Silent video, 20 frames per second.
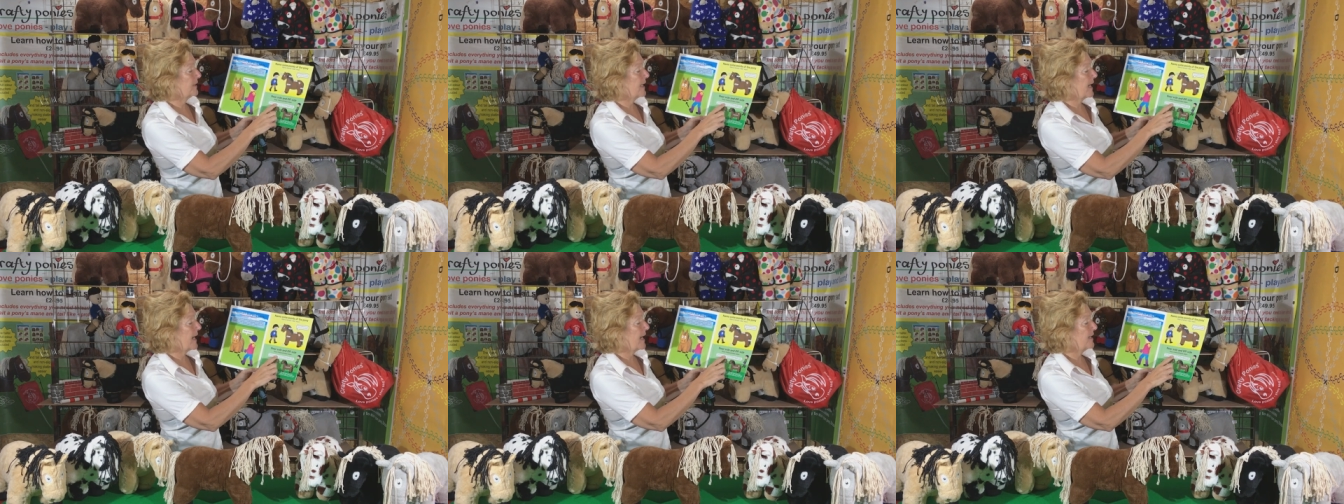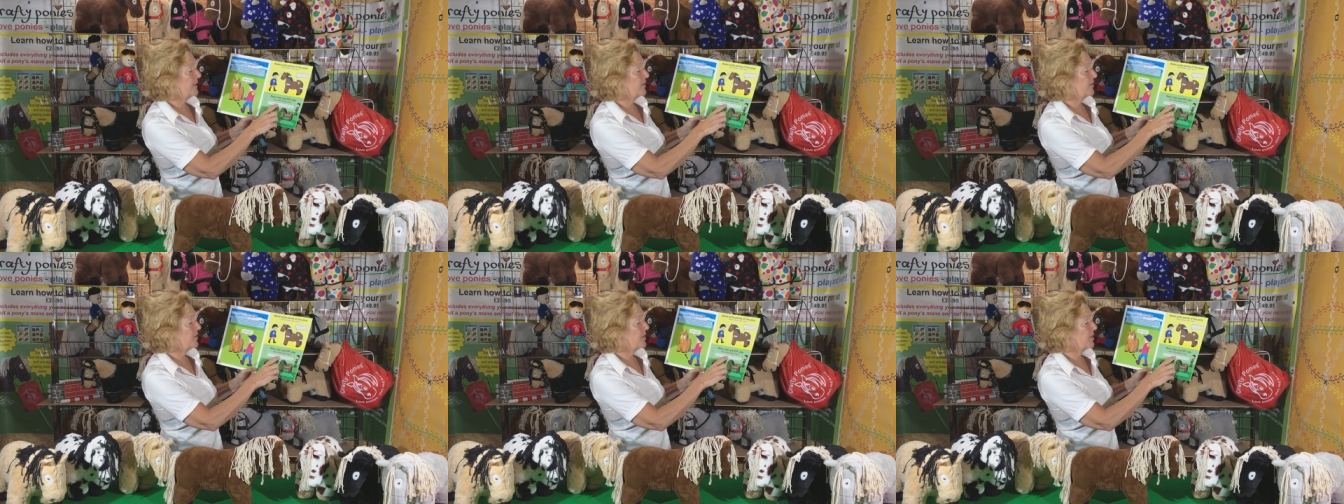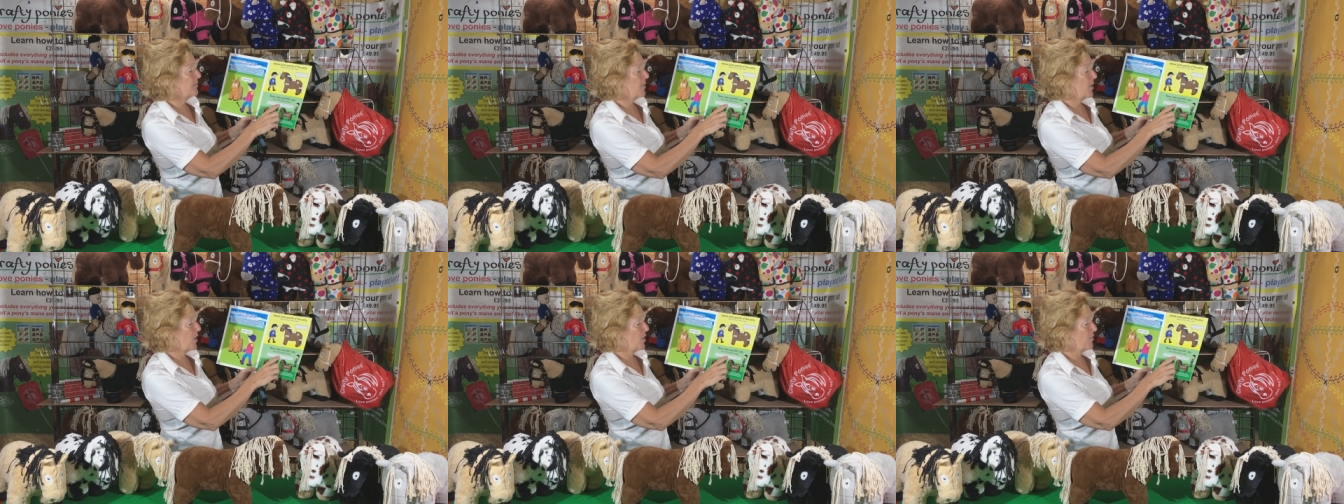sides to
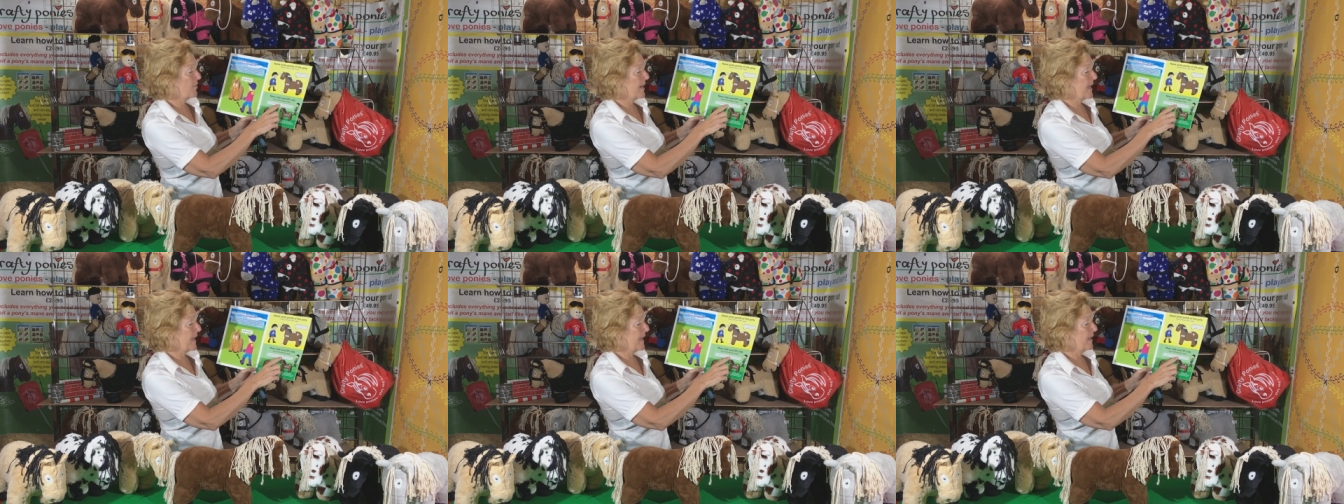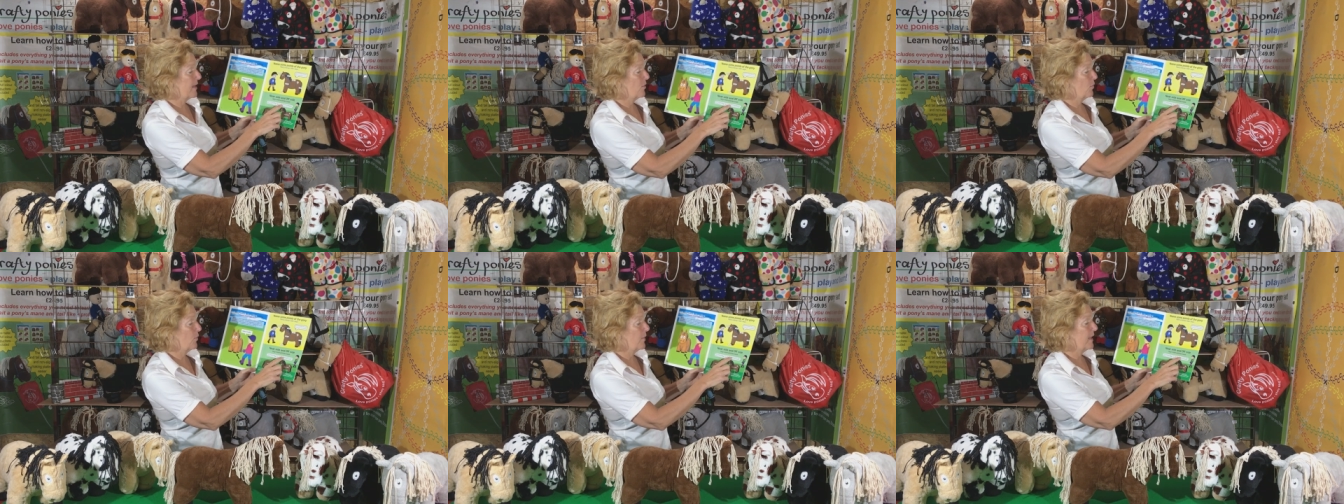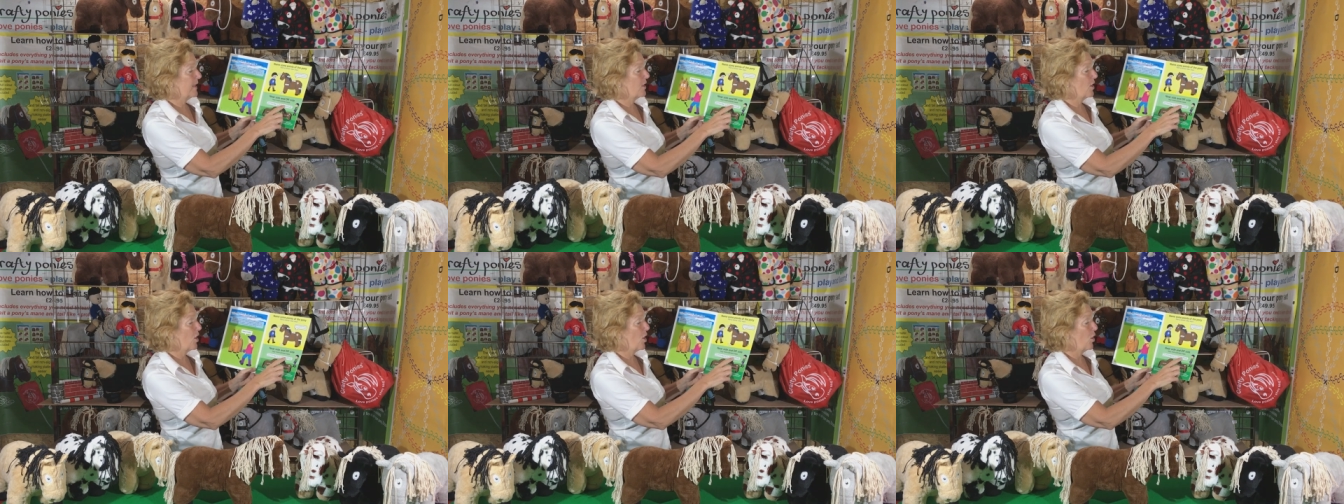the pony.
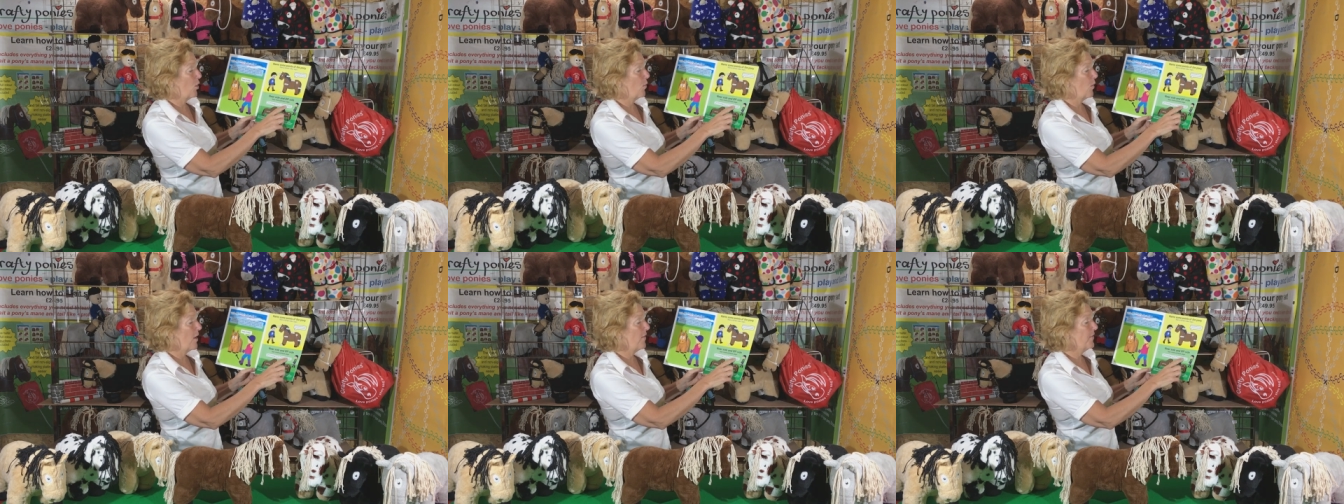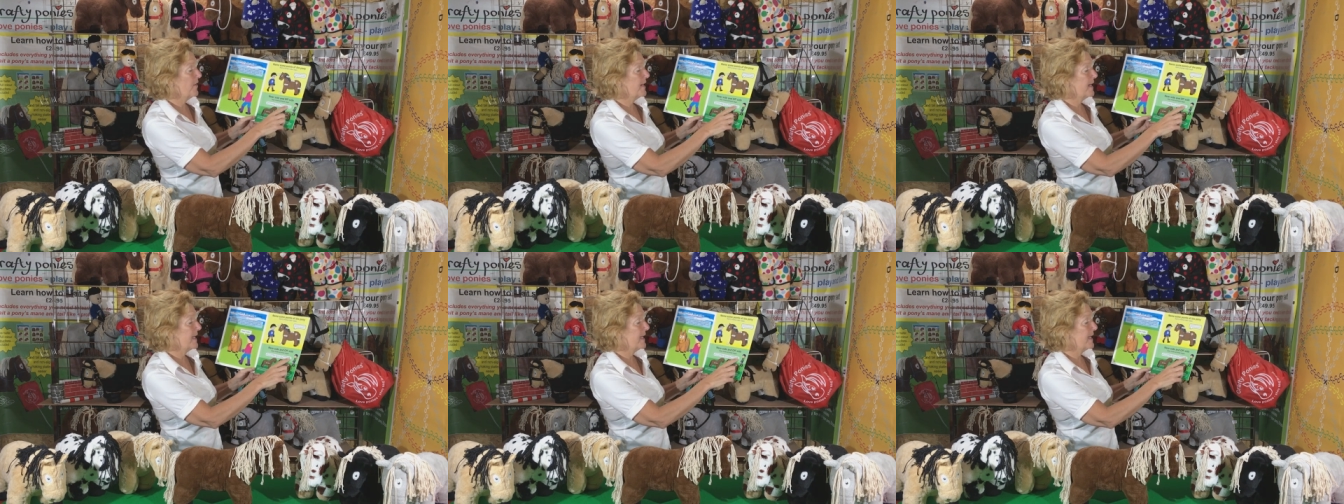We call one the